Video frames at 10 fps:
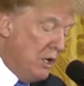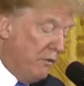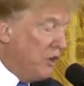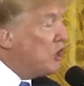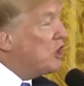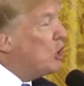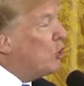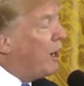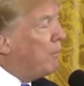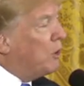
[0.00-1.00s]
for this
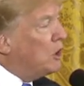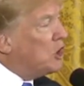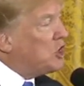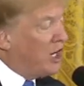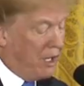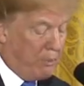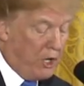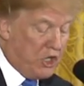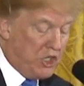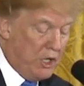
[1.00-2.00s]
incredible
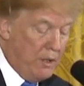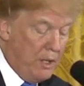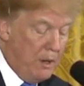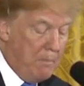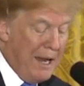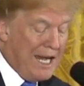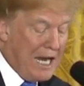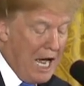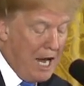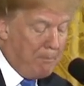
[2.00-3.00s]
celebration. May
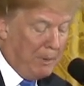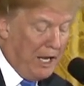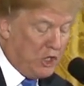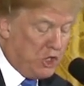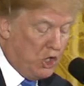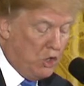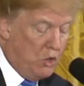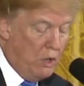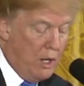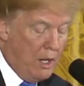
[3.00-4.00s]
God bless
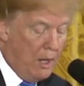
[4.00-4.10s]
you,